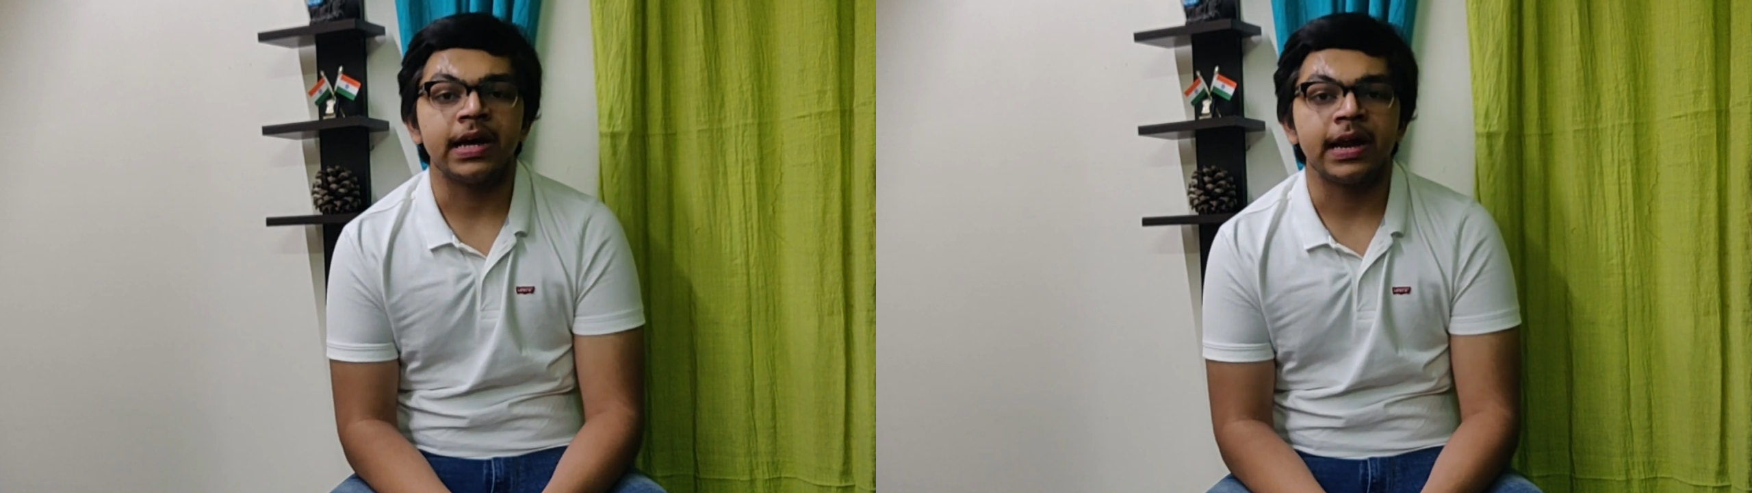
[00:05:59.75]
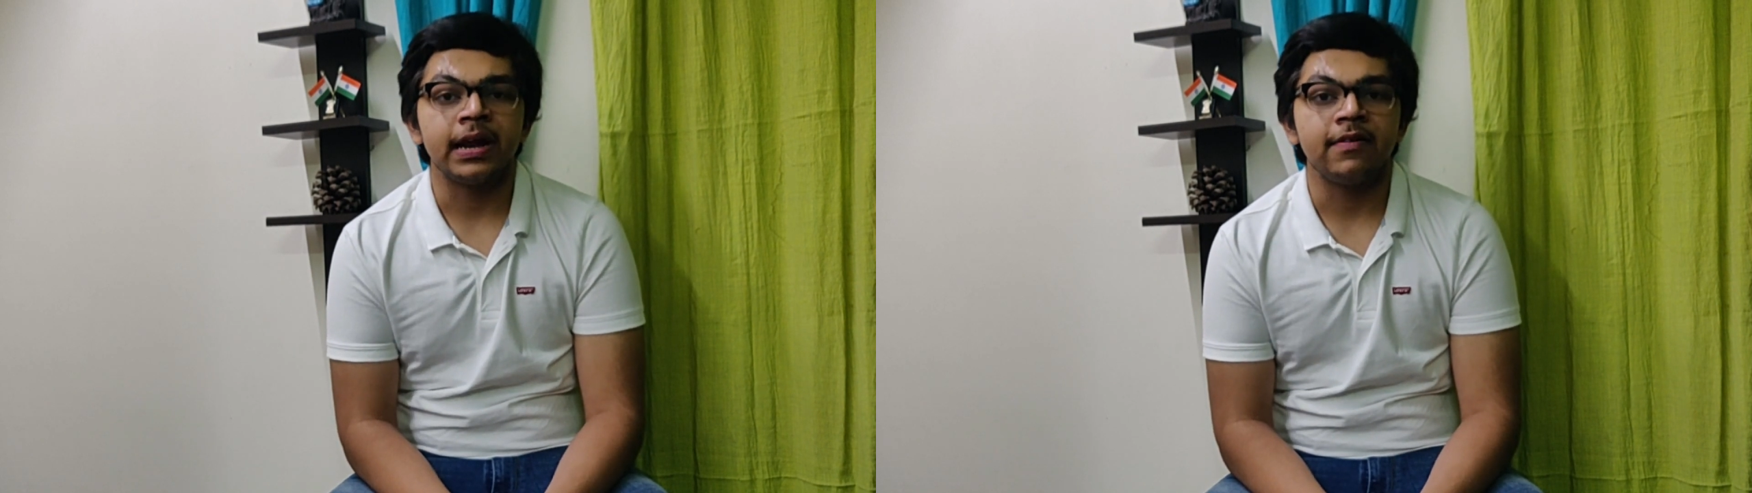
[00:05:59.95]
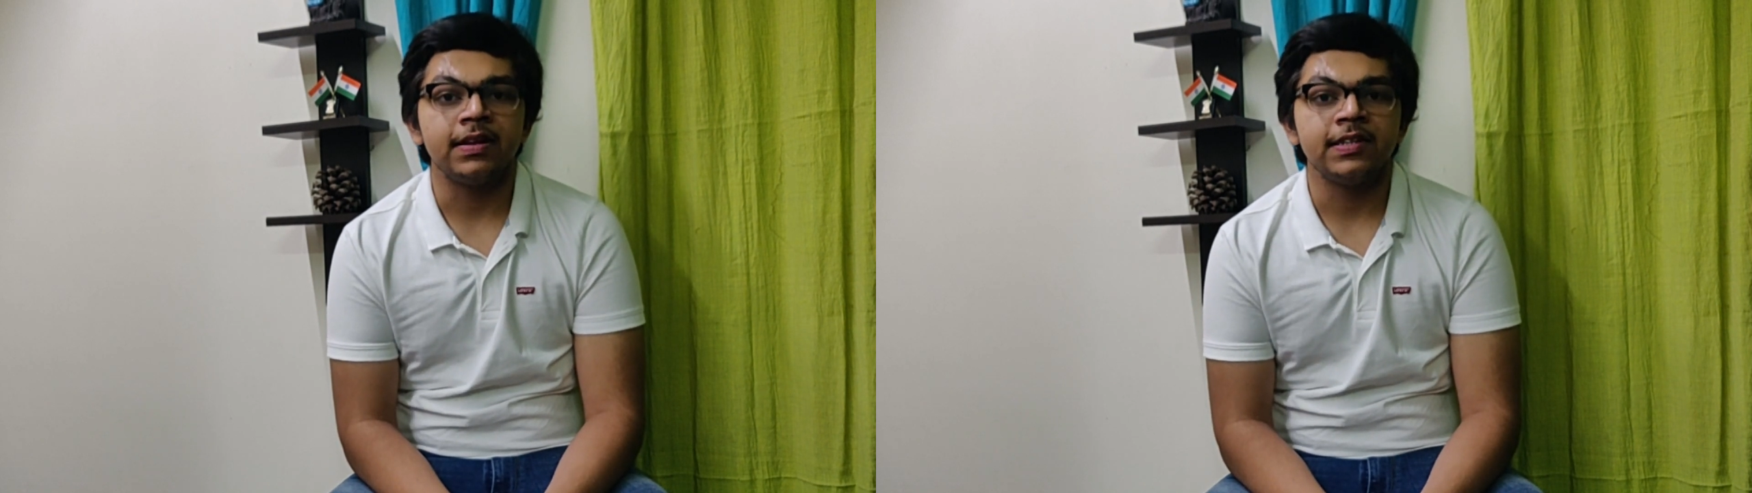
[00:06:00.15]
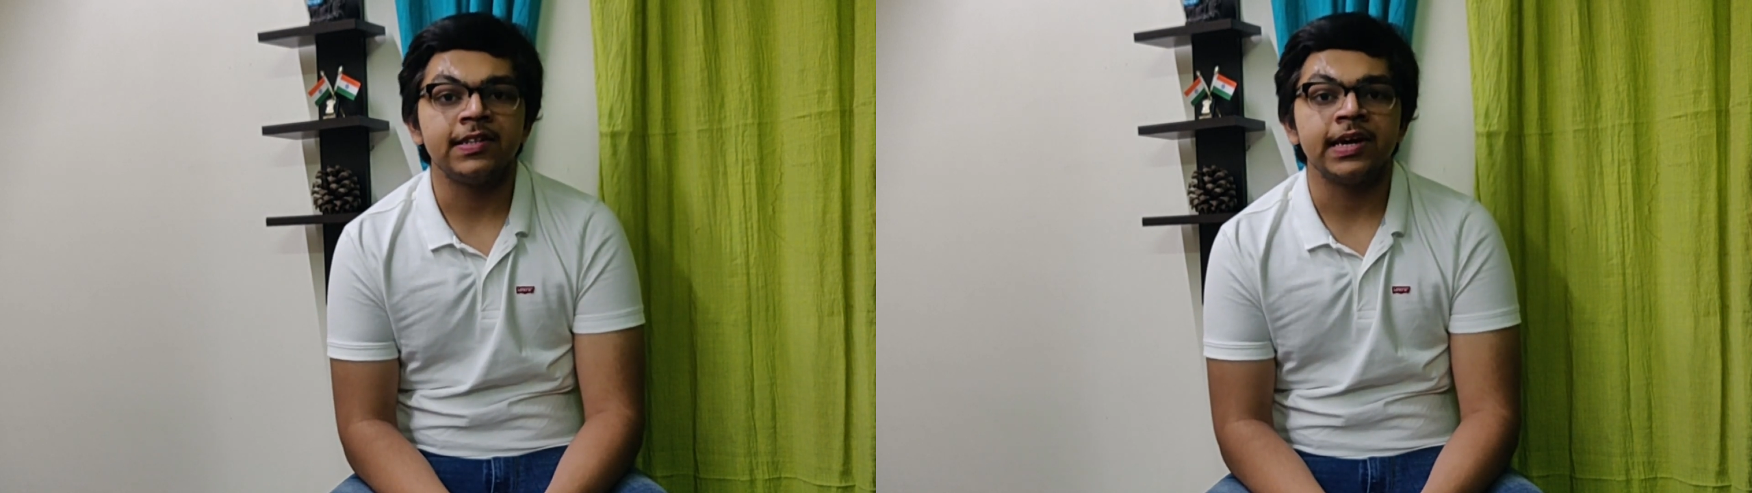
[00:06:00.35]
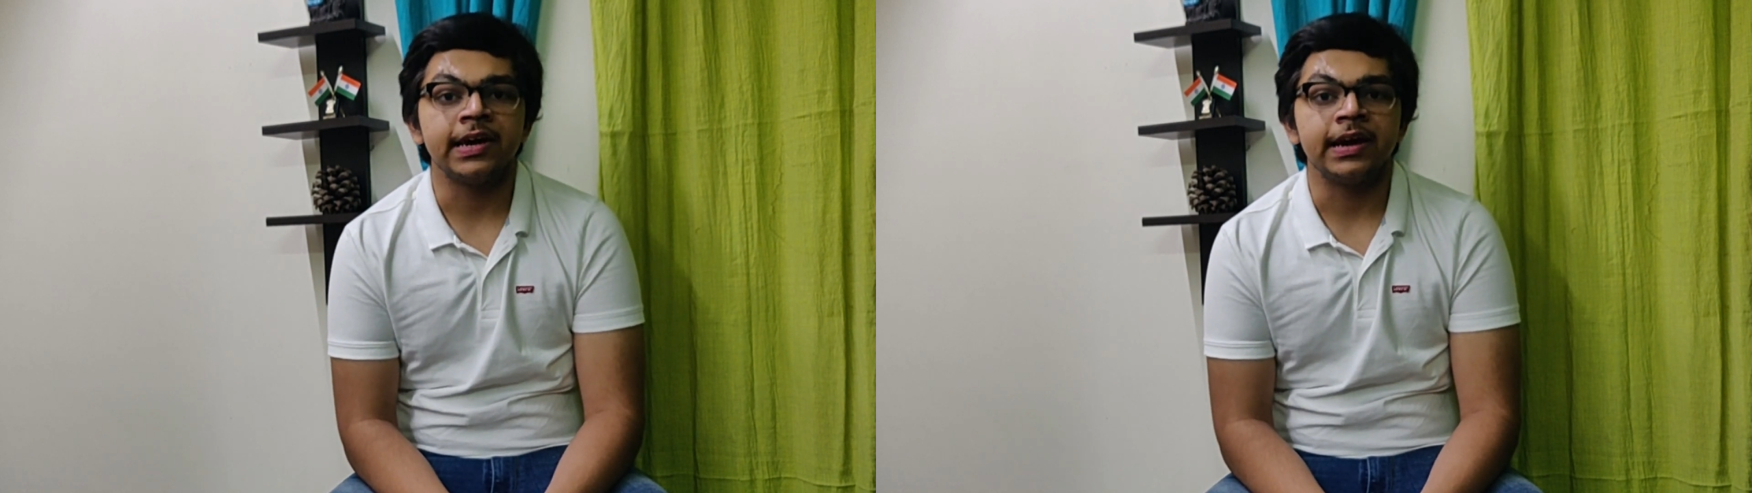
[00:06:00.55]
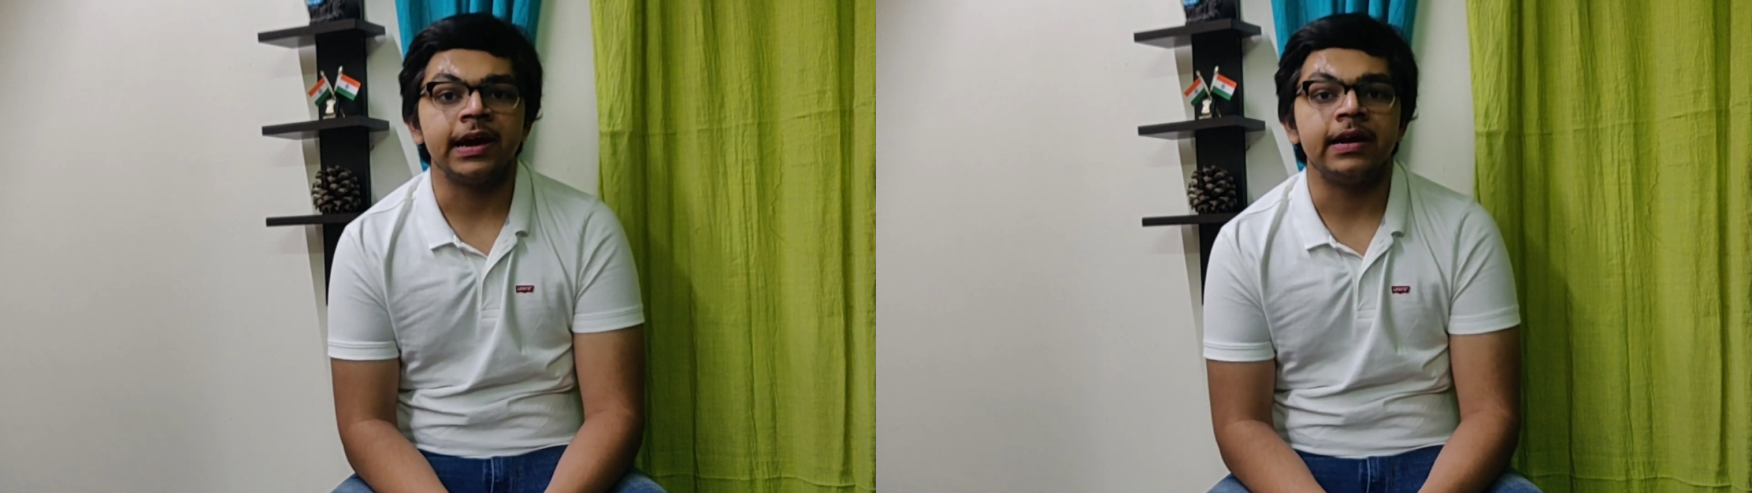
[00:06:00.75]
9 levels high